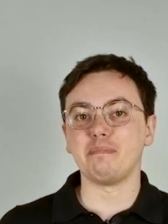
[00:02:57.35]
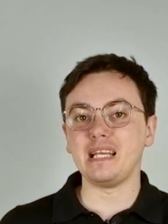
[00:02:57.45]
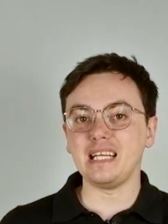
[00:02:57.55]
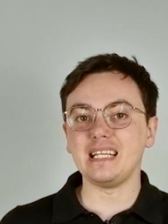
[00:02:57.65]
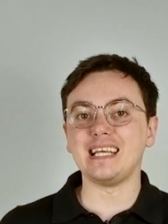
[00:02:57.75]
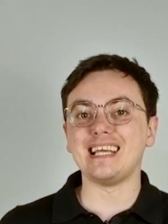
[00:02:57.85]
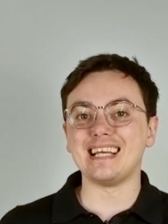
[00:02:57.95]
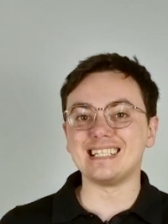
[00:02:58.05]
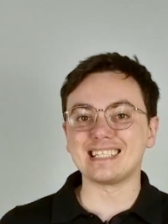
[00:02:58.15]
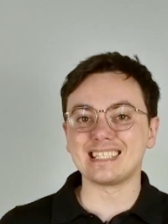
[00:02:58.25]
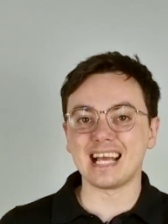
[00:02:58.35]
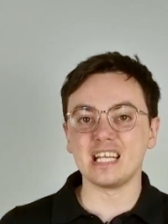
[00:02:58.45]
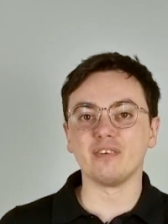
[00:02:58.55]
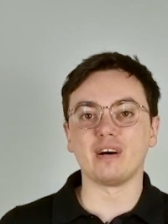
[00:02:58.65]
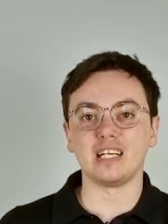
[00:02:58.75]
PDD
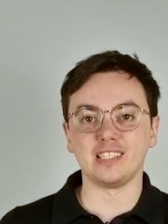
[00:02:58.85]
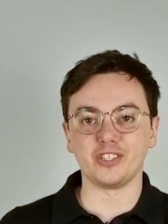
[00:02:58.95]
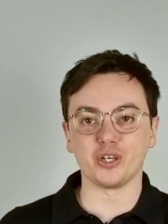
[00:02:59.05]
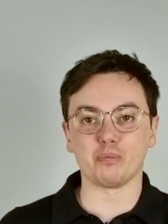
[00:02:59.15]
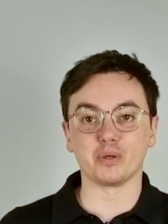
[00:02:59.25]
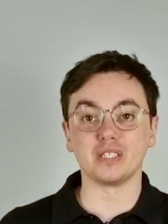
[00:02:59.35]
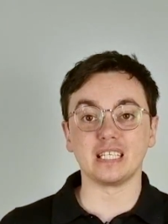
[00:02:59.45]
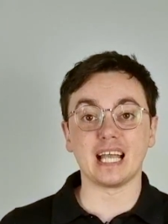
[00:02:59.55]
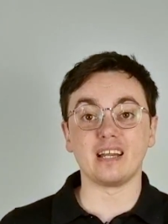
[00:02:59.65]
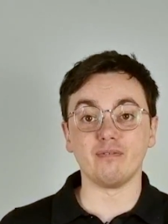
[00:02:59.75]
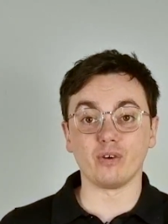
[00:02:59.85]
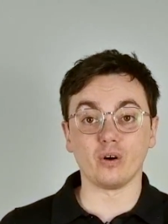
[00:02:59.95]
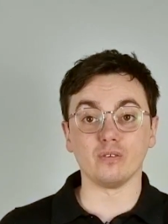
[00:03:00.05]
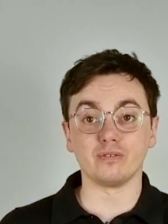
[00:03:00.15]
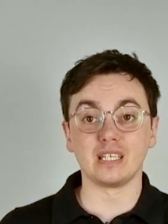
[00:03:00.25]
incentivizes shoppers to get
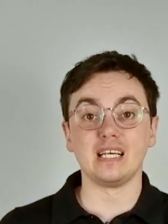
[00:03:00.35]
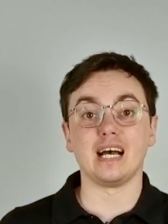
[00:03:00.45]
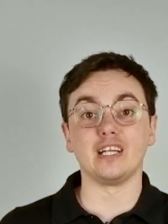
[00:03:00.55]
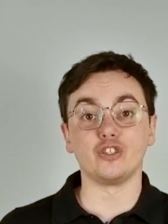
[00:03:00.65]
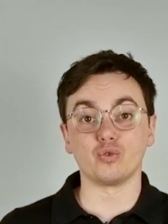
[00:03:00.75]
involved and